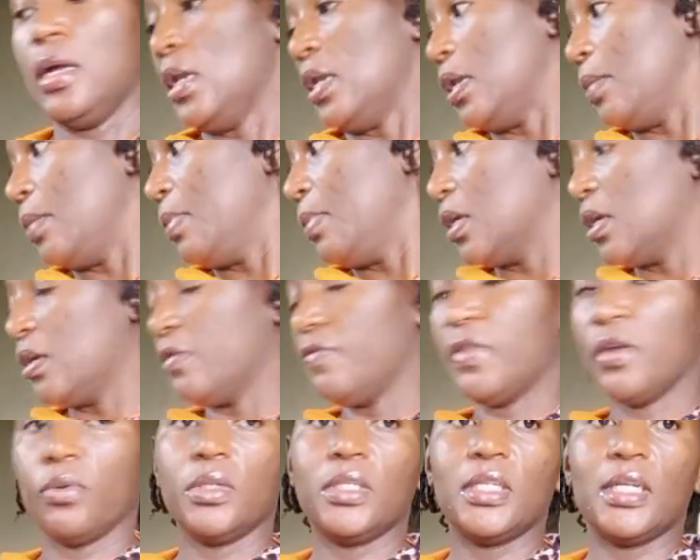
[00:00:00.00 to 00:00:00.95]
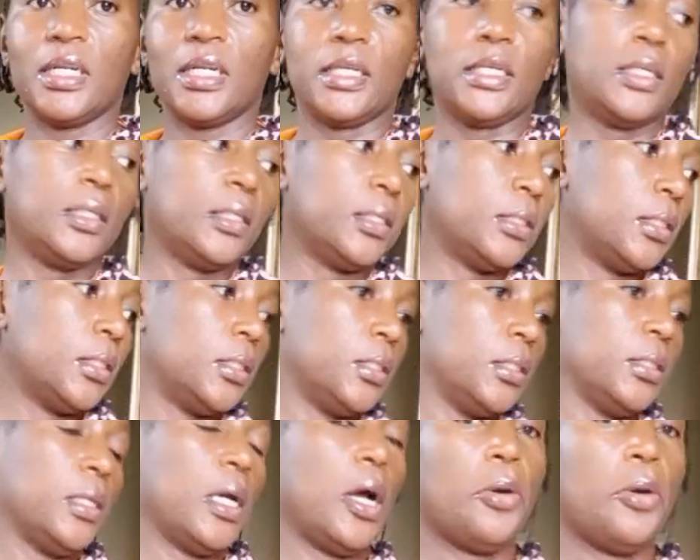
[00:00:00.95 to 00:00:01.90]
Let me give the water like
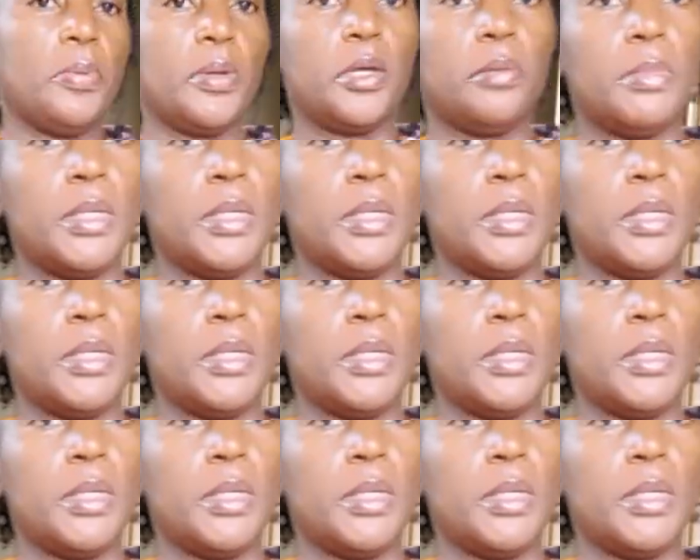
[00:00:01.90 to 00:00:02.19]
5